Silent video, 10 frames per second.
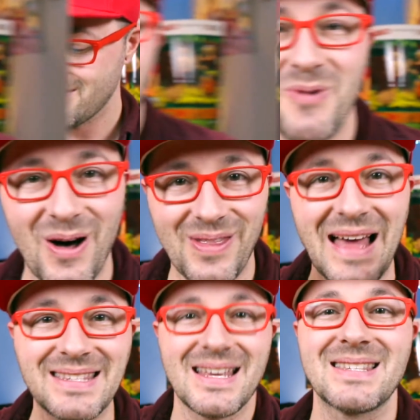Well,
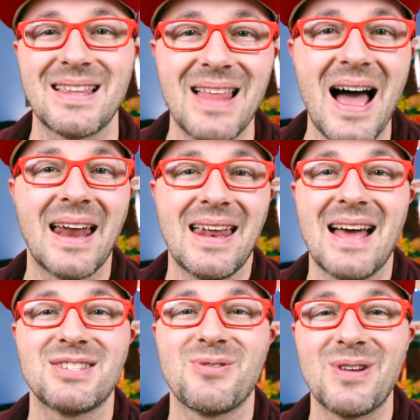that says a lot. It
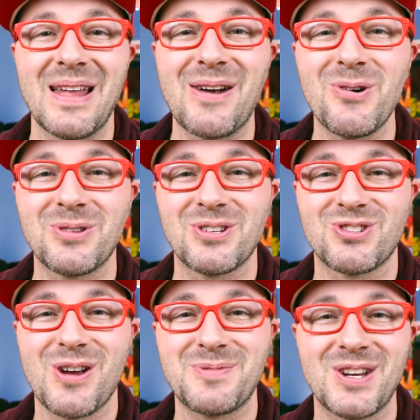has a really cool
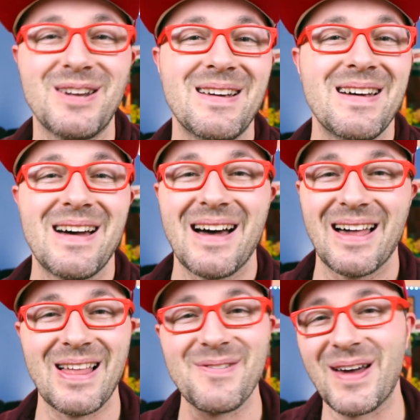description.
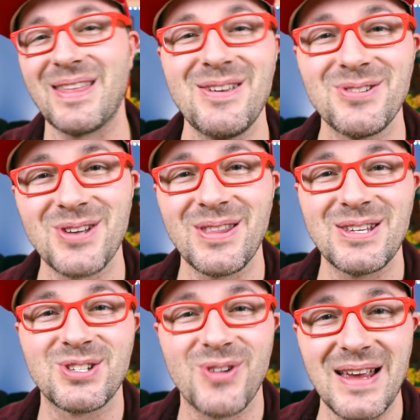I love how they use all
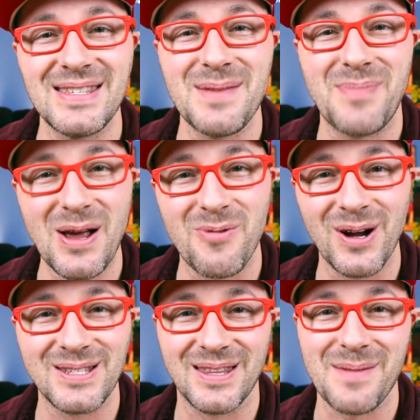these crazy big
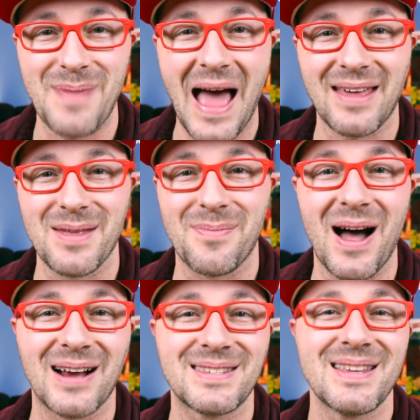words in the back of the
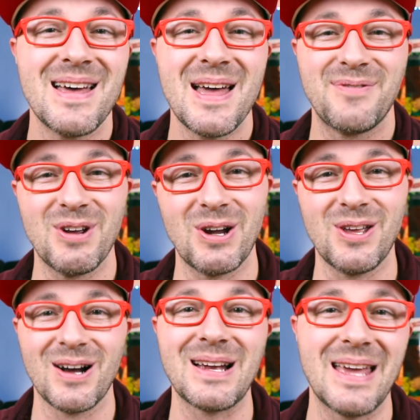box. If you're a
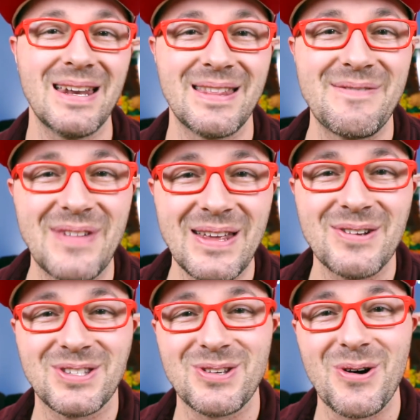young kid in the
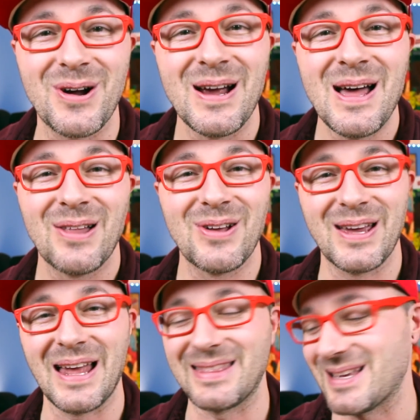video store
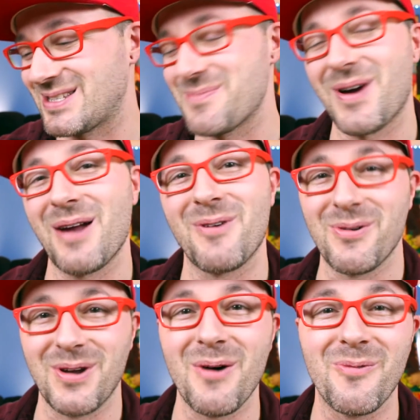looking at this, you probably
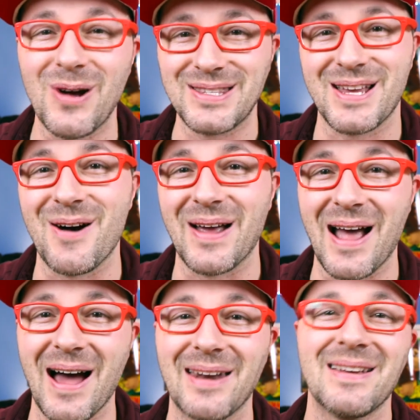won't know what's
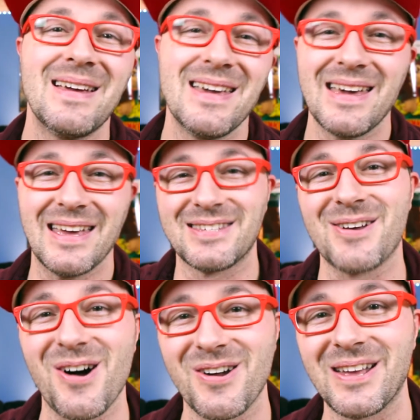going on. It's
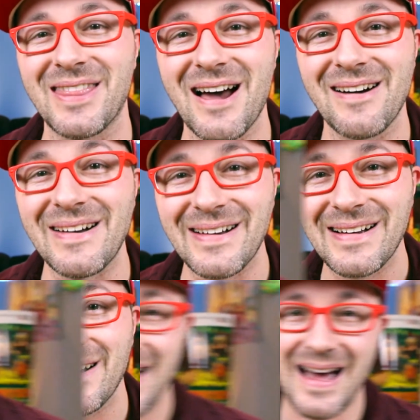all good though.
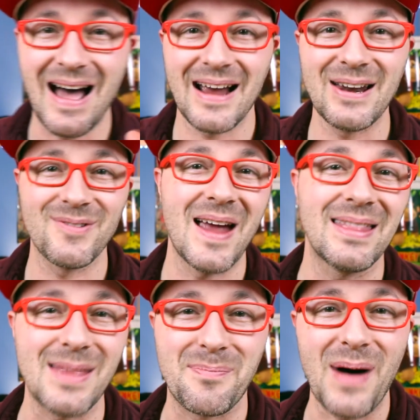I'm gonna
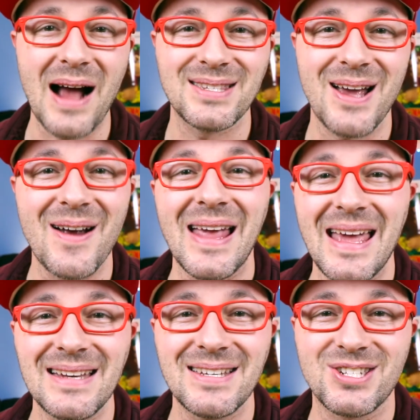rate the box art
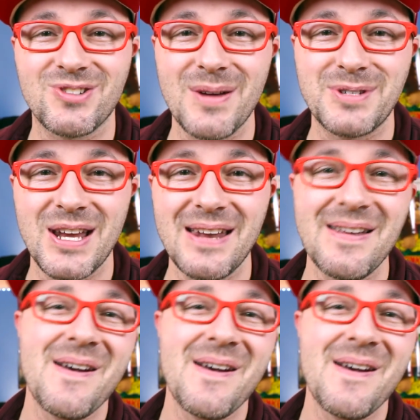and description